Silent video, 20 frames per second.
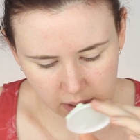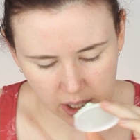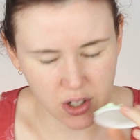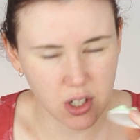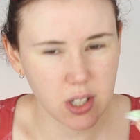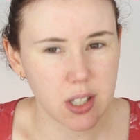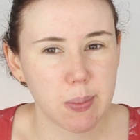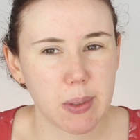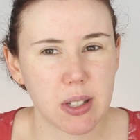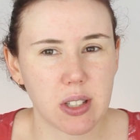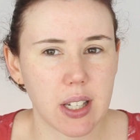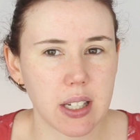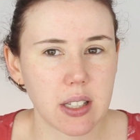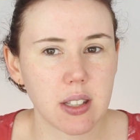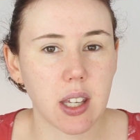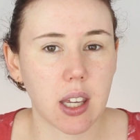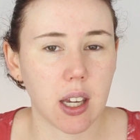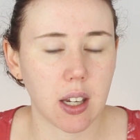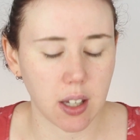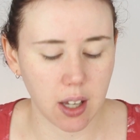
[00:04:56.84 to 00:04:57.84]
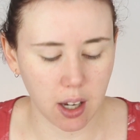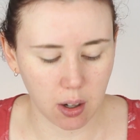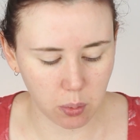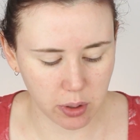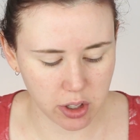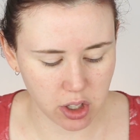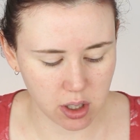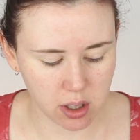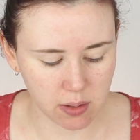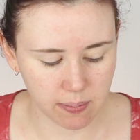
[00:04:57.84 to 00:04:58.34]
It just smells like skincare,
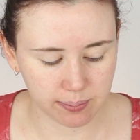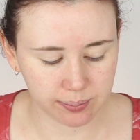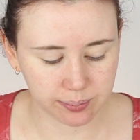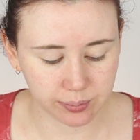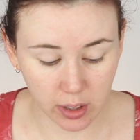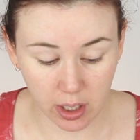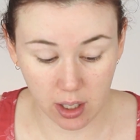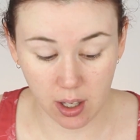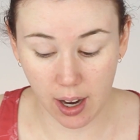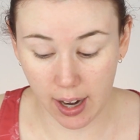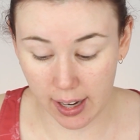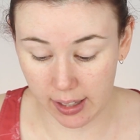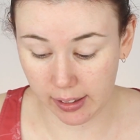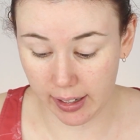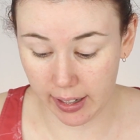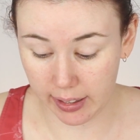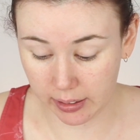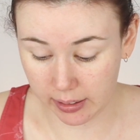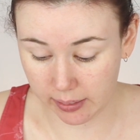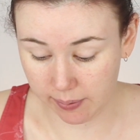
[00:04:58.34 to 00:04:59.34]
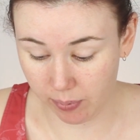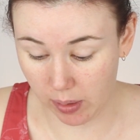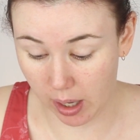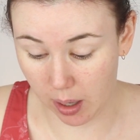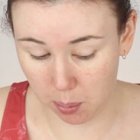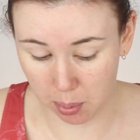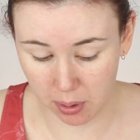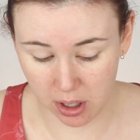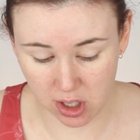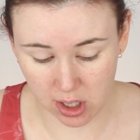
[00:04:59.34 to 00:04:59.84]
which I like, I
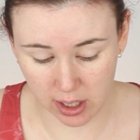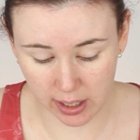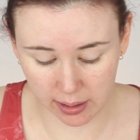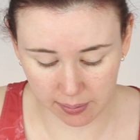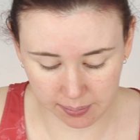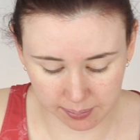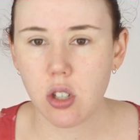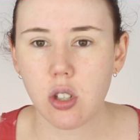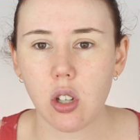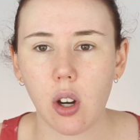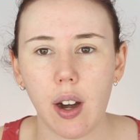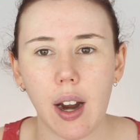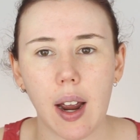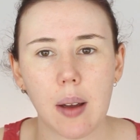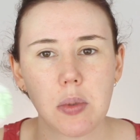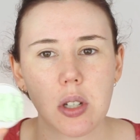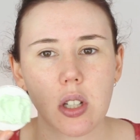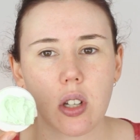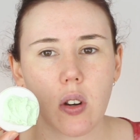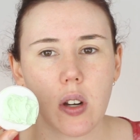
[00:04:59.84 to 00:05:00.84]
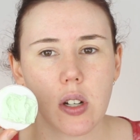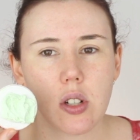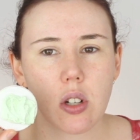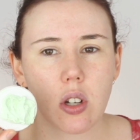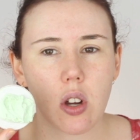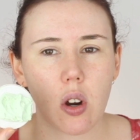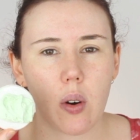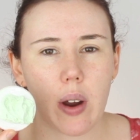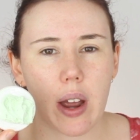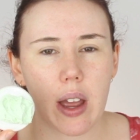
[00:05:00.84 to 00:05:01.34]
appreciate. So I'm just going to
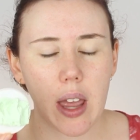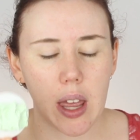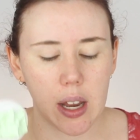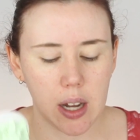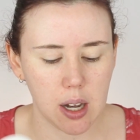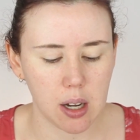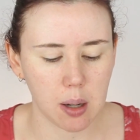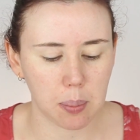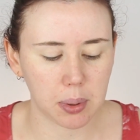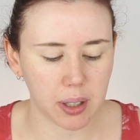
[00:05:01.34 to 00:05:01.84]
go ahead and